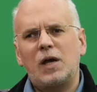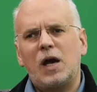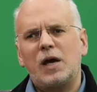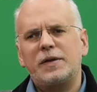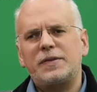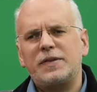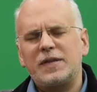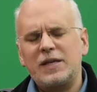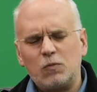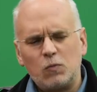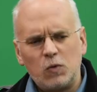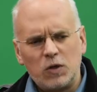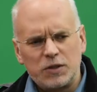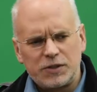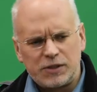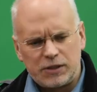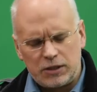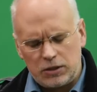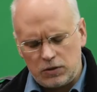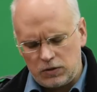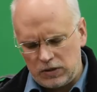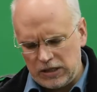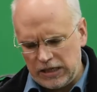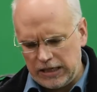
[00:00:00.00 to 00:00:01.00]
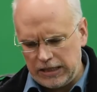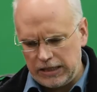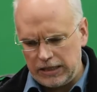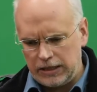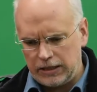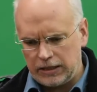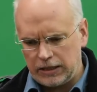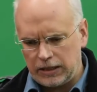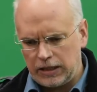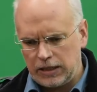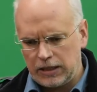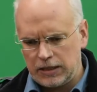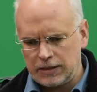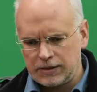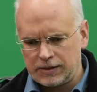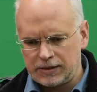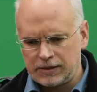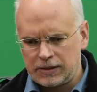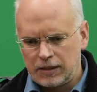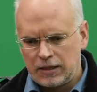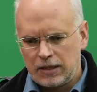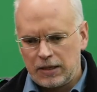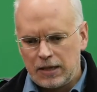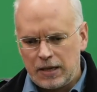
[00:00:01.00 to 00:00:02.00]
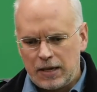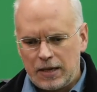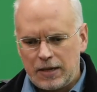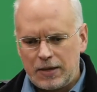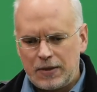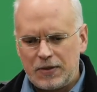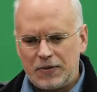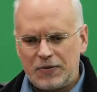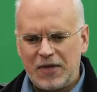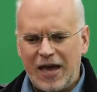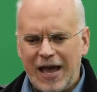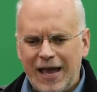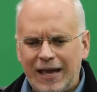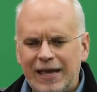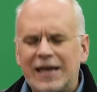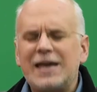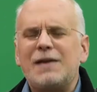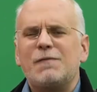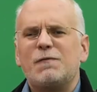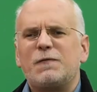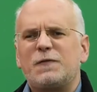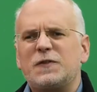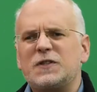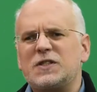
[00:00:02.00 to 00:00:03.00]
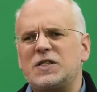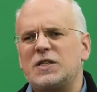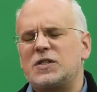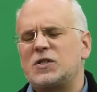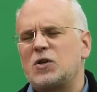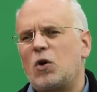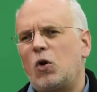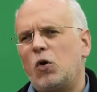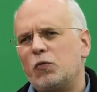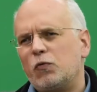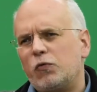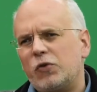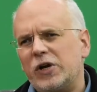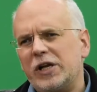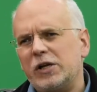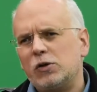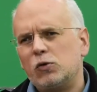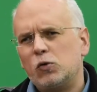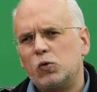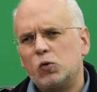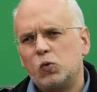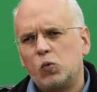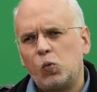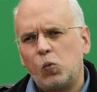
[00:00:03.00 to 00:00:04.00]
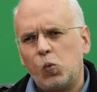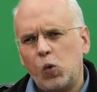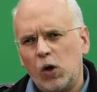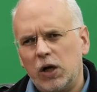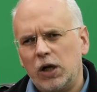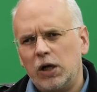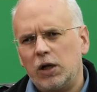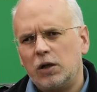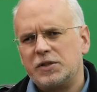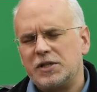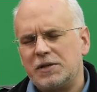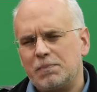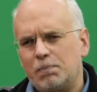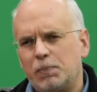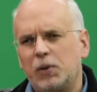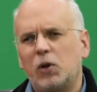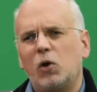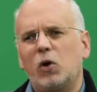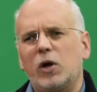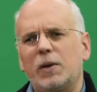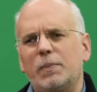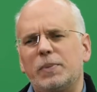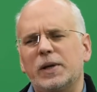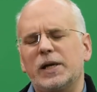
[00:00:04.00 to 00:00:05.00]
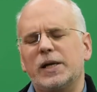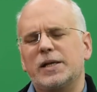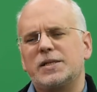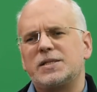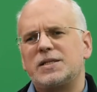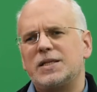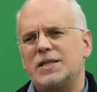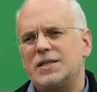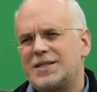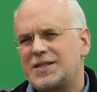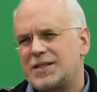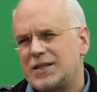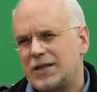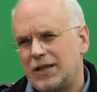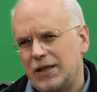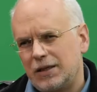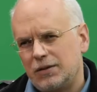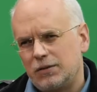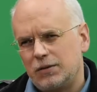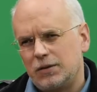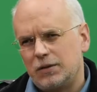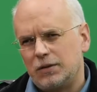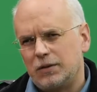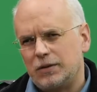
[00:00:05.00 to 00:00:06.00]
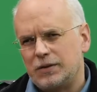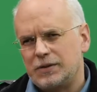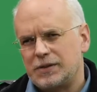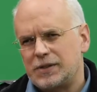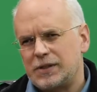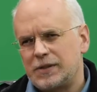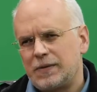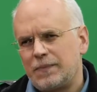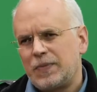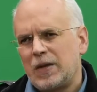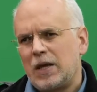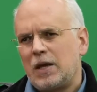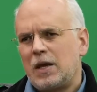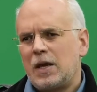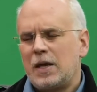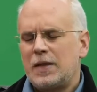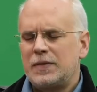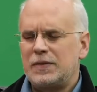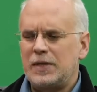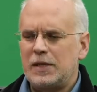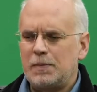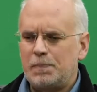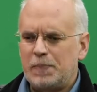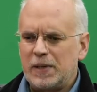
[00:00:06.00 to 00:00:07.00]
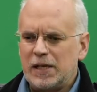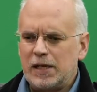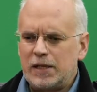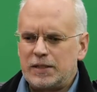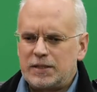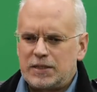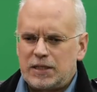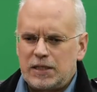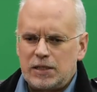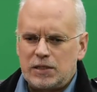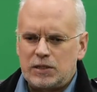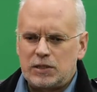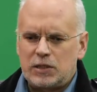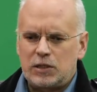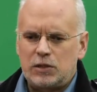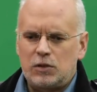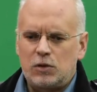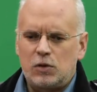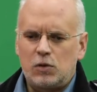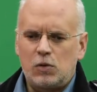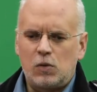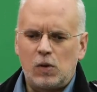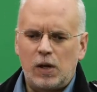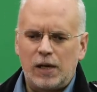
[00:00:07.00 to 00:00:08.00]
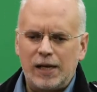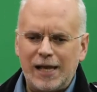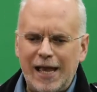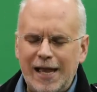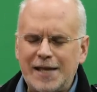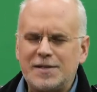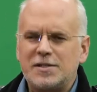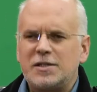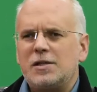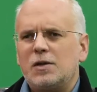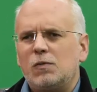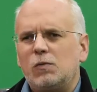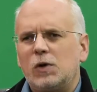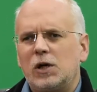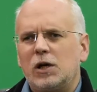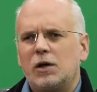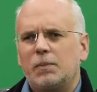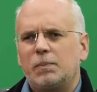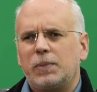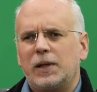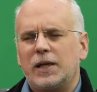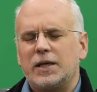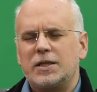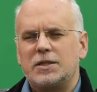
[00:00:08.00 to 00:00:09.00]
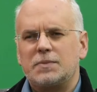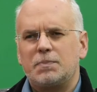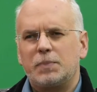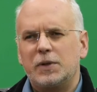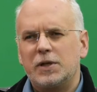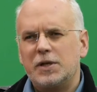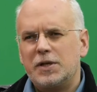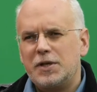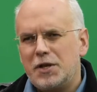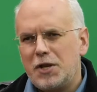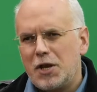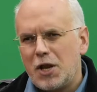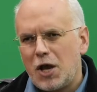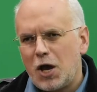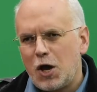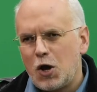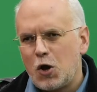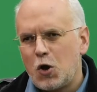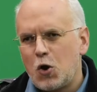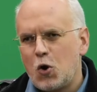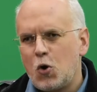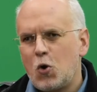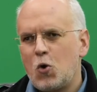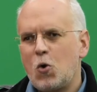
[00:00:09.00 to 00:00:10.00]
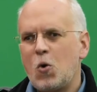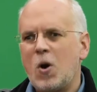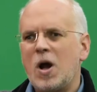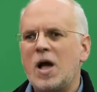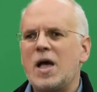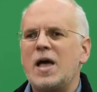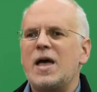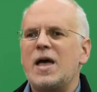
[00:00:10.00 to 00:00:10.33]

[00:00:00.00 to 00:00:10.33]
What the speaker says: I think what's unique is that emphasis on real world employability skills. The ability to land in the workplace but know